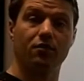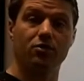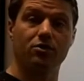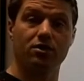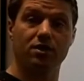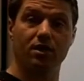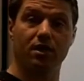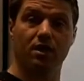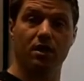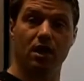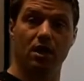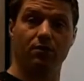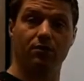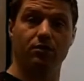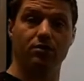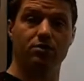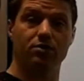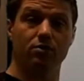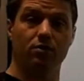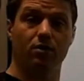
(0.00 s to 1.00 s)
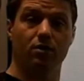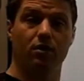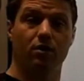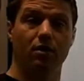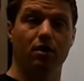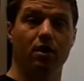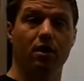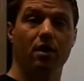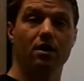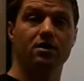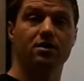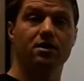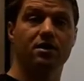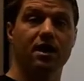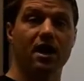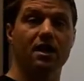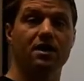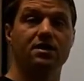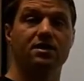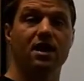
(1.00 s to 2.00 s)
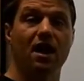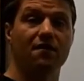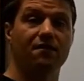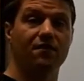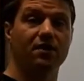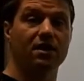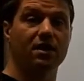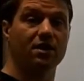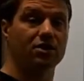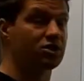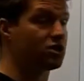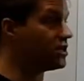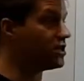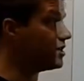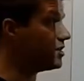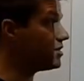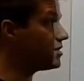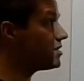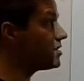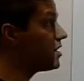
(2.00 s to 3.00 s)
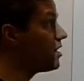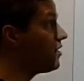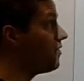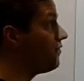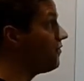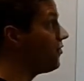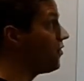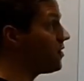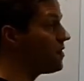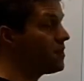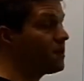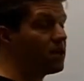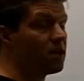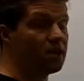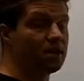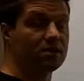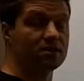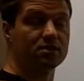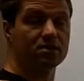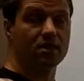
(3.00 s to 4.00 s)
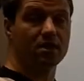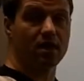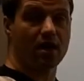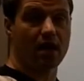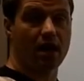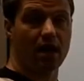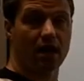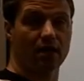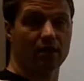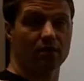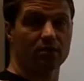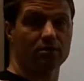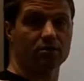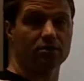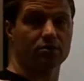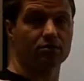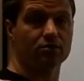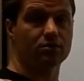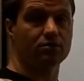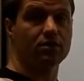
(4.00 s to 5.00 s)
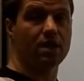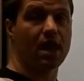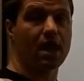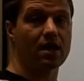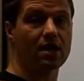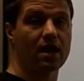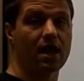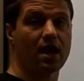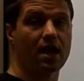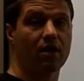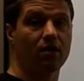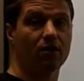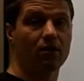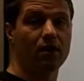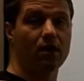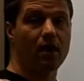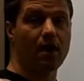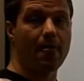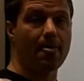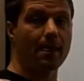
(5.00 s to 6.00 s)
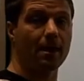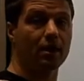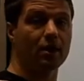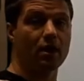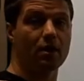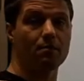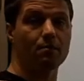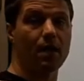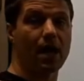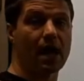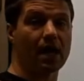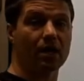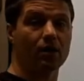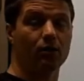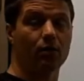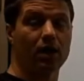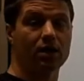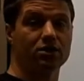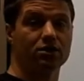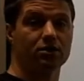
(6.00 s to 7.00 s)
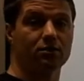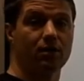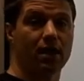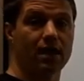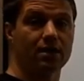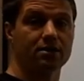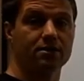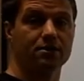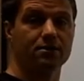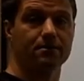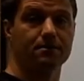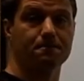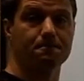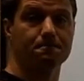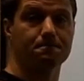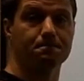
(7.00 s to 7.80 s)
of your ticket out the door to get definitions for these angles. So do that now and then come back and watch the rest.